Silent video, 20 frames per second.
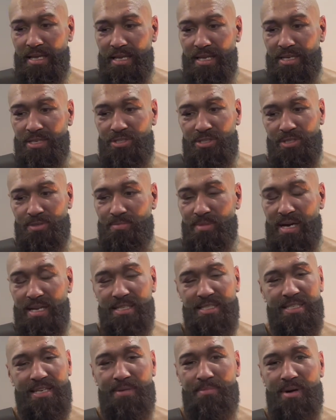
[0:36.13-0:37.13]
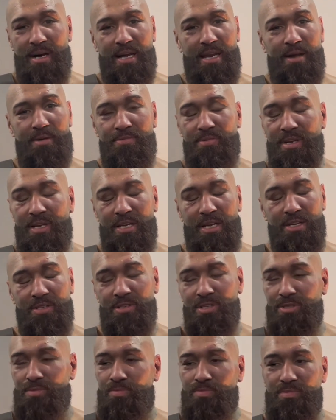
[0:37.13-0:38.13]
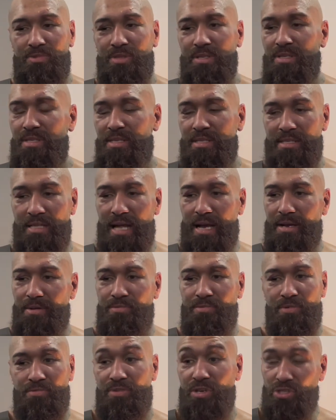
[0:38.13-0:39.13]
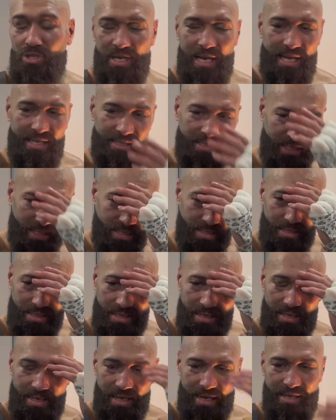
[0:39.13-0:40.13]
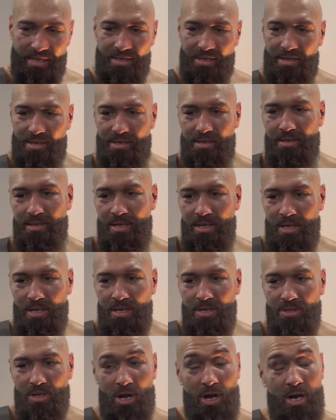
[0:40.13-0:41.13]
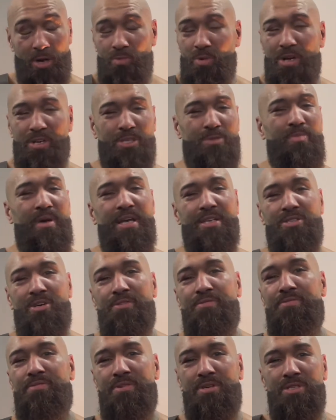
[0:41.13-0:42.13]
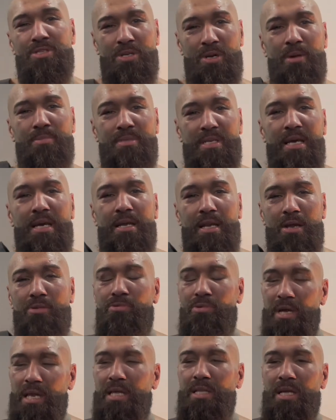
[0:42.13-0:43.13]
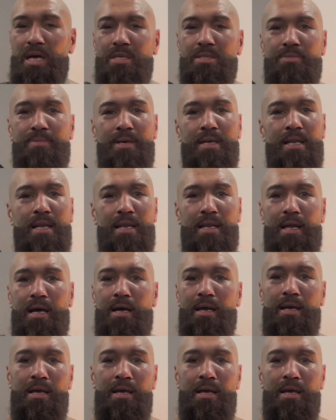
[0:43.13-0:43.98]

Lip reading: It's just mindset, man. I think it's like visualize this, and the hard work just pays off. You know what I'm saying? It really does, man.